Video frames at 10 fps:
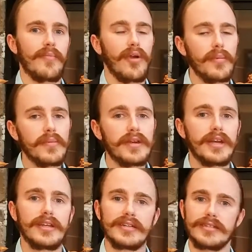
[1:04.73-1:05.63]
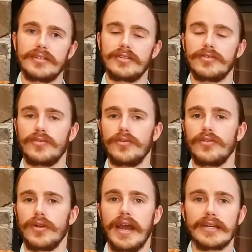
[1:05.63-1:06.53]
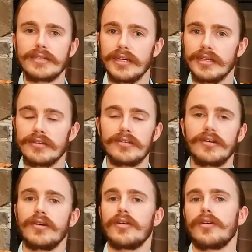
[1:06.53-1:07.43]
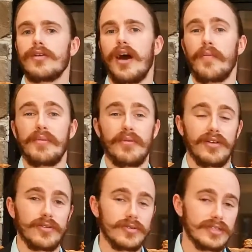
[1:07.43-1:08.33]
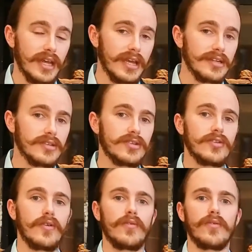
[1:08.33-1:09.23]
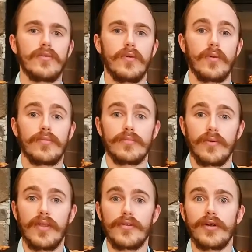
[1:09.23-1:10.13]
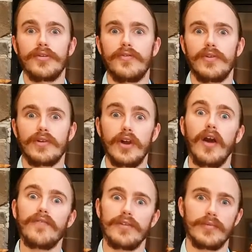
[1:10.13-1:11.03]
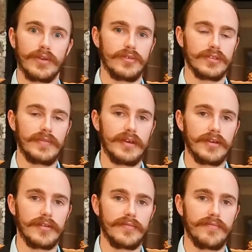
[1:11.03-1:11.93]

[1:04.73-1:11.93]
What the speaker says: probably connected to your accent, how people understand you, or whether or not you feel confident when you speak.